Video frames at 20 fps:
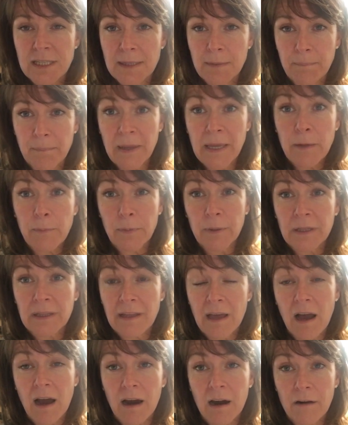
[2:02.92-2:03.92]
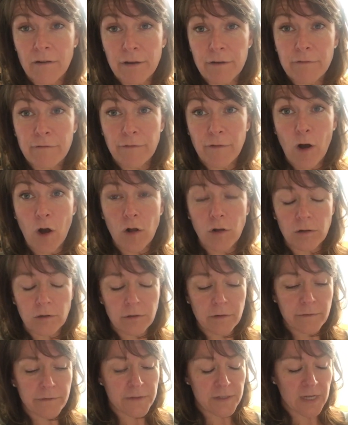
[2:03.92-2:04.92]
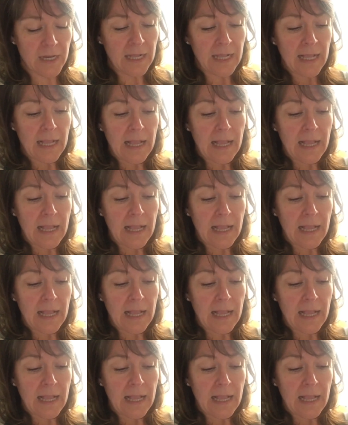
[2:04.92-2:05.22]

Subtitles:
to the people that are involved.